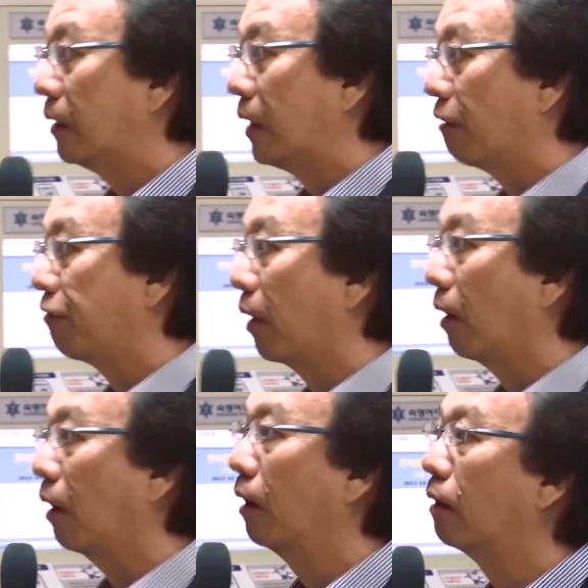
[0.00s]

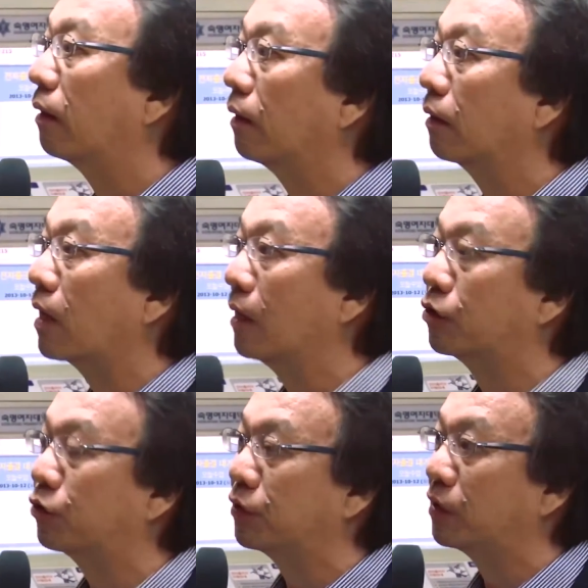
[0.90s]
EFL
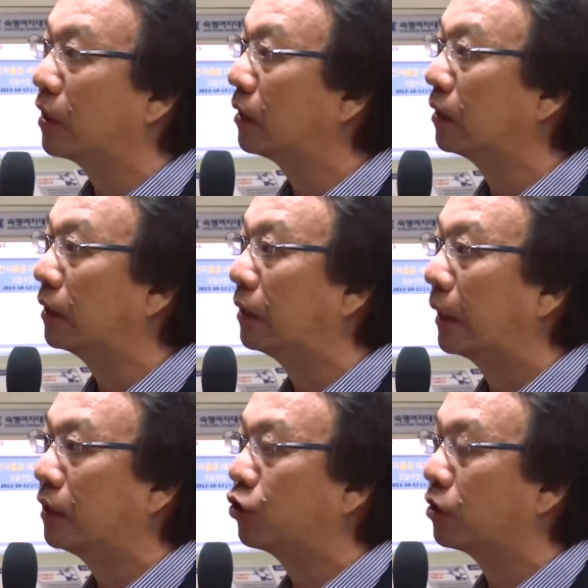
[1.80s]
countries in
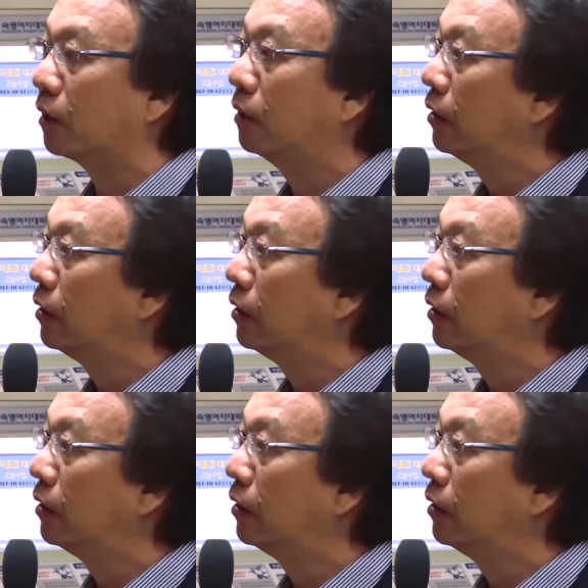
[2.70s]
Asia.